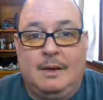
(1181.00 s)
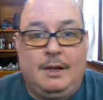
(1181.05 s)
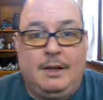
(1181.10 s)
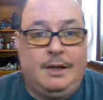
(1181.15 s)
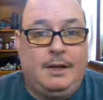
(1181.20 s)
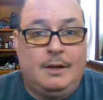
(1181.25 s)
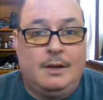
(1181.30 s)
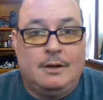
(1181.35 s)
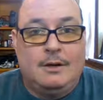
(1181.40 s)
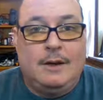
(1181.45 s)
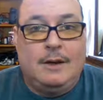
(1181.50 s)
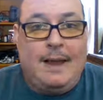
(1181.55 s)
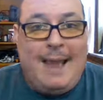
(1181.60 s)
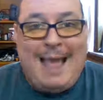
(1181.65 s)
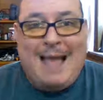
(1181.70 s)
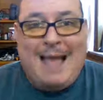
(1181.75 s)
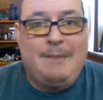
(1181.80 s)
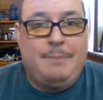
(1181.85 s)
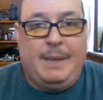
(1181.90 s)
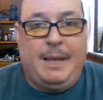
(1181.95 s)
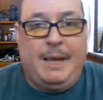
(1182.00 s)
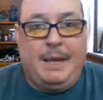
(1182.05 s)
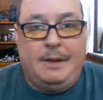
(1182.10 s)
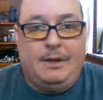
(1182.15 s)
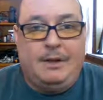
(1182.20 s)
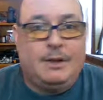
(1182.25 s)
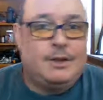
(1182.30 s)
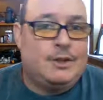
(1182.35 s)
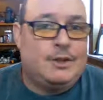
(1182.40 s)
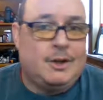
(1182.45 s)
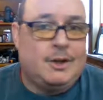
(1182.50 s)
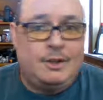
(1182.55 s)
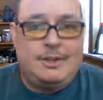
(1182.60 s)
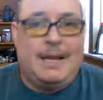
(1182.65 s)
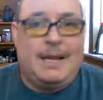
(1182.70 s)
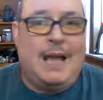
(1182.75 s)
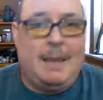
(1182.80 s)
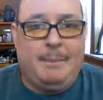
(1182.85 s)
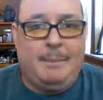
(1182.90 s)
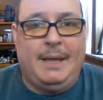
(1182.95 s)
Your admin, your search
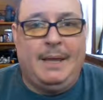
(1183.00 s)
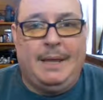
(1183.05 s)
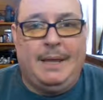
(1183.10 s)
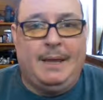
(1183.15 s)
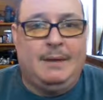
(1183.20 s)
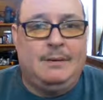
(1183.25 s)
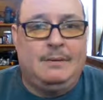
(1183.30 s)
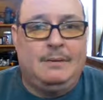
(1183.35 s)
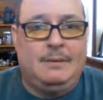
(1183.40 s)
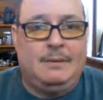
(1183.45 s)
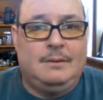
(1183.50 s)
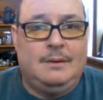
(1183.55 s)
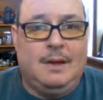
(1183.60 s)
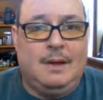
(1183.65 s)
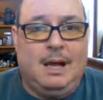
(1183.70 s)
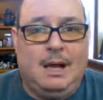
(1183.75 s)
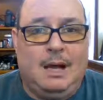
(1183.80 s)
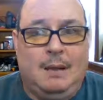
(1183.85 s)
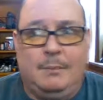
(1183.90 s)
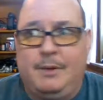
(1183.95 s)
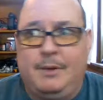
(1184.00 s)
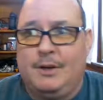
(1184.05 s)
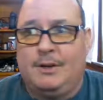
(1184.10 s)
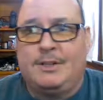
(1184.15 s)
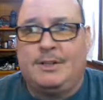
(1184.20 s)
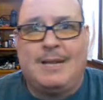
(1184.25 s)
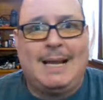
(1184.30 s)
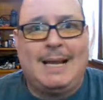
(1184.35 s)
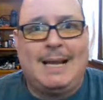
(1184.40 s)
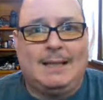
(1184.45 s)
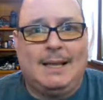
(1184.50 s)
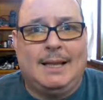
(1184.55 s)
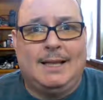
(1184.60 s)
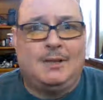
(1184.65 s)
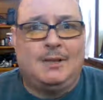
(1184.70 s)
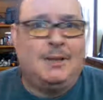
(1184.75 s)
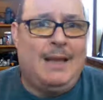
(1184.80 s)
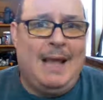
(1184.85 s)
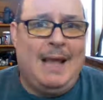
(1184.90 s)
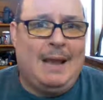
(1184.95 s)
admin, your site
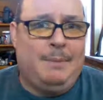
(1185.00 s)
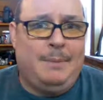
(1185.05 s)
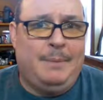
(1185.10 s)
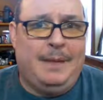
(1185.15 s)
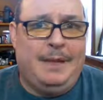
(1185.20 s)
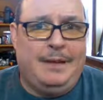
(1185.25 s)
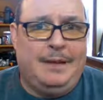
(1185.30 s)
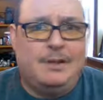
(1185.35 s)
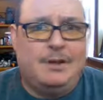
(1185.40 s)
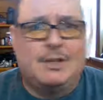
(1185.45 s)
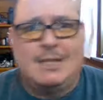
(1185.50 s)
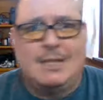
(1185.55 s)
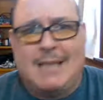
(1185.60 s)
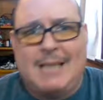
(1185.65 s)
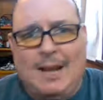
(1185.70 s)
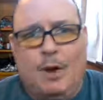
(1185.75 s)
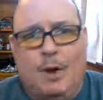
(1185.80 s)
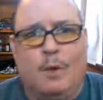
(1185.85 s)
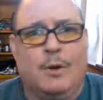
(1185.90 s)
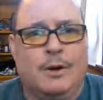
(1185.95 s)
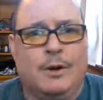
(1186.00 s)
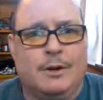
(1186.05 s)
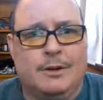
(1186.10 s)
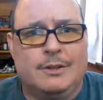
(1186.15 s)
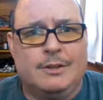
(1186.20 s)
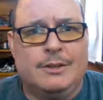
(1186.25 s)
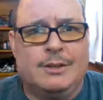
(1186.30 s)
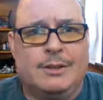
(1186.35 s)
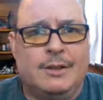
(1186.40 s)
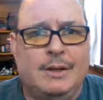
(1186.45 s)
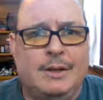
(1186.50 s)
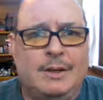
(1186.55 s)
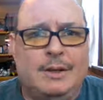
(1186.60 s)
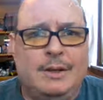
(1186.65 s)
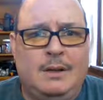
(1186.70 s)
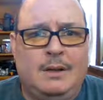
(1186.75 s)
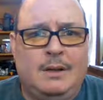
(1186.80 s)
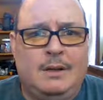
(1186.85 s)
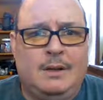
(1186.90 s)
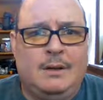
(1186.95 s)
collection admin, your site owners.
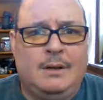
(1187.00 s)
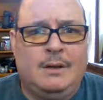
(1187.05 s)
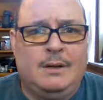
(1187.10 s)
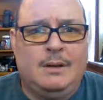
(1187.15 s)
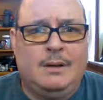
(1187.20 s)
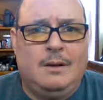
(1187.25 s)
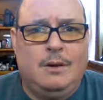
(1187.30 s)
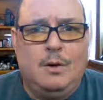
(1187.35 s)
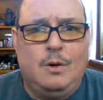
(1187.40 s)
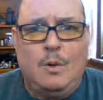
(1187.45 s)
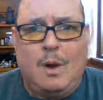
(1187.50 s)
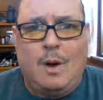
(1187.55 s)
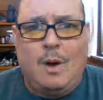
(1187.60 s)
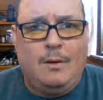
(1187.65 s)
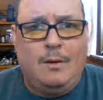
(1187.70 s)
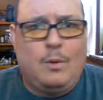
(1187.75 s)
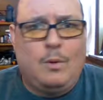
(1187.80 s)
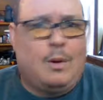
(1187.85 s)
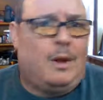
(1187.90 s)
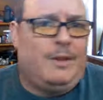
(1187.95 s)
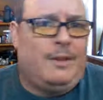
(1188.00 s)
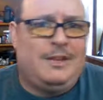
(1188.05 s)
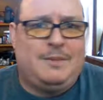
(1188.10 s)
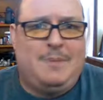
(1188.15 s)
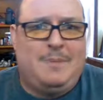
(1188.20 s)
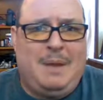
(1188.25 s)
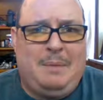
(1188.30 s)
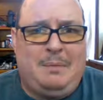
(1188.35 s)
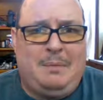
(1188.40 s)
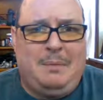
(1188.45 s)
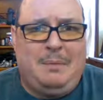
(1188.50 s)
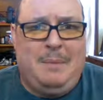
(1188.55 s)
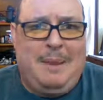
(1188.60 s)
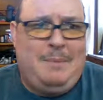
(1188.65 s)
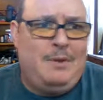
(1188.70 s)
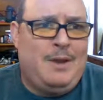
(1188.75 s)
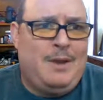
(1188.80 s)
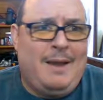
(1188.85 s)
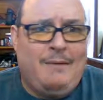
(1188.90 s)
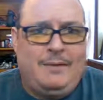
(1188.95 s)
Who are all these people?
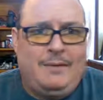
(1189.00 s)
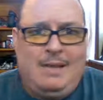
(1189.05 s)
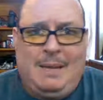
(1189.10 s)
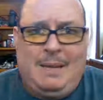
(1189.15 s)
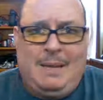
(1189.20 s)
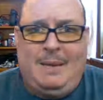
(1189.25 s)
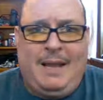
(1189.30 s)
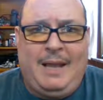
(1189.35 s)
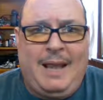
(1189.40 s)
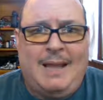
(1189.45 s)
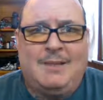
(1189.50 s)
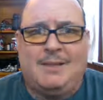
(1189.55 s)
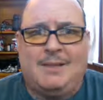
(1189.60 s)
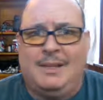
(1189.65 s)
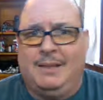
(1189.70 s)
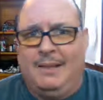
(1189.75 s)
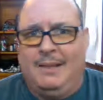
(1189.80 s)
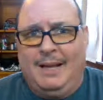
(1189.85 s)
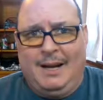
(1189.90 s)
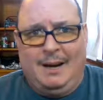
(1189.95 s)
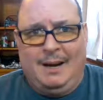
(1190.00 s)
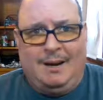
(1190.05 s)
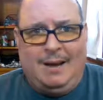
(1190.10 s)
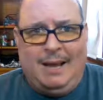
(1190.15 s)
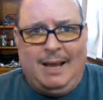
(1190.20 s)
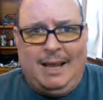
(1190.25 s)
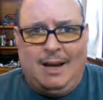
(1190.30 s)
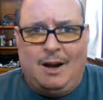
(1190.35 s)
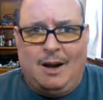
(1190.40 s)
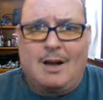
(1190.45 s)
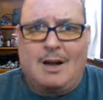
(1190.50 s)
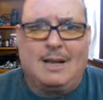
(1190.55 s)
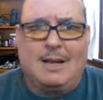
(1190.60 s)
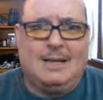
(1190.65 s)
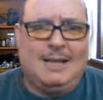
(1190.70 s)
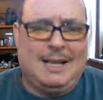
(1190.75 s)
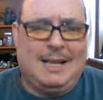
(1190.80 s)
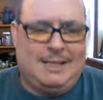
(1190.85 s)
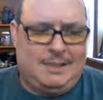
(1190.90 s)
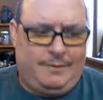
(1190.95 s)
Maybe you have DBAs in there and
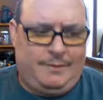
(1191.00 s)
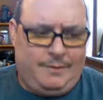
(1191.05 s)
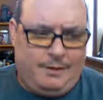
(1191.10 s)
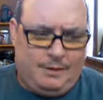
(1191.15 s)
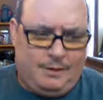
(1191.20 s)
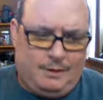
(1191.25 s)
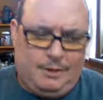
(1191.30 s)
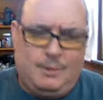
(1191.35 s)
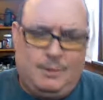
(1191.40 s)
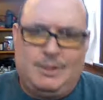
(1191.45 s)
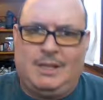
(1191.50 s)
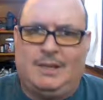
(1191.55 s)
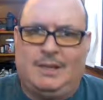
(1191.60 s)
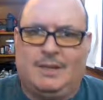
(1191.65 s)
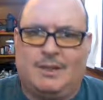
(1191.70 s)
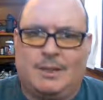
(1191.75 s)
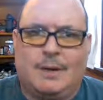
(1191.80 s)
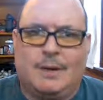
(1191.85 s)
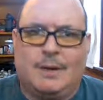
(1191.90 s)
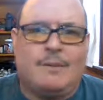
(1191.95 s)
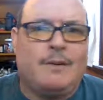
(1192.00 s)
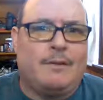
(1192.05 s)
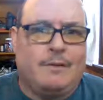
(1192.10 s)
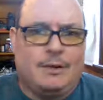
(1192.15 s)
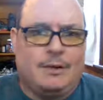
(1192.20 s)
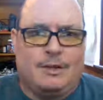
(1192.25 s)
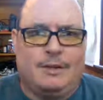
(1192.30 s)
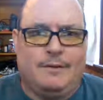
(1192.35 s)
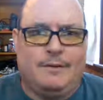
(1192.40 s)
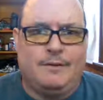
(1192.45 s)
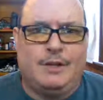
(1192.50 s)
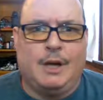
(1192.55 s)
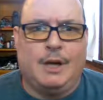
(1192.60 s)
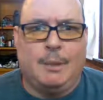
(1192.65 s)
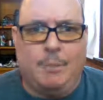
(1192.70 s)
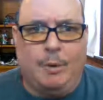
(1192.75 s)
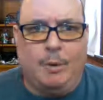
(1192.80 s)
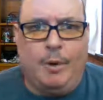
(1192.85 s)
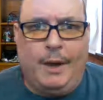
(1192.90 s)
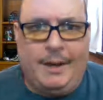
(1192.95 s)
architects if you're using the server version of
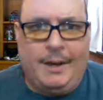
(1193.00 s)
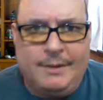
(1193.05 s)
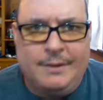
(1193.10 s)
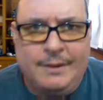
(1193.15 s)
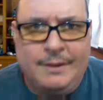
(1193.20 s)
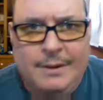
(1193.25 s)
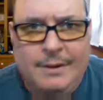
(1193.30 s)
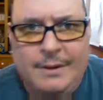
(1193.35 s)
SharePoint.